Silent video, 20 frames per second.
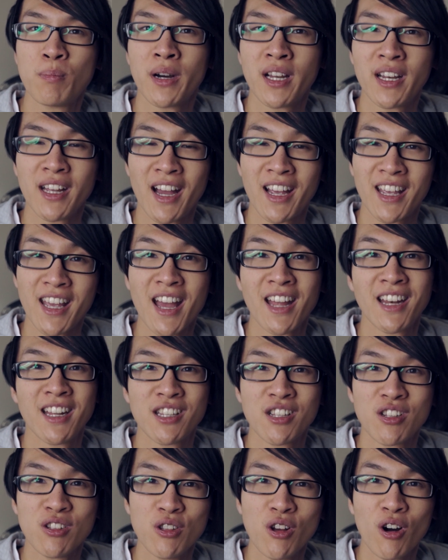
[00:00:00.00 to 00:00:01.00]
but again,
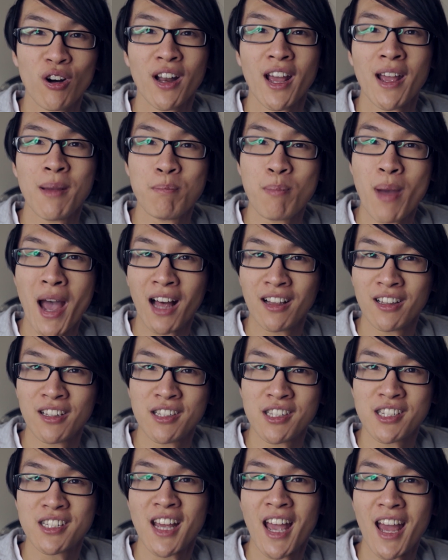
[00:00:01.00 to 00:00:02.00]
it's not a
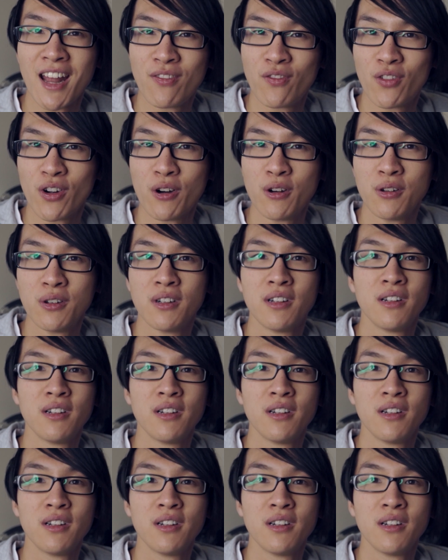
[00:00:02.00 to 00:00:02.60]
balanced headphone.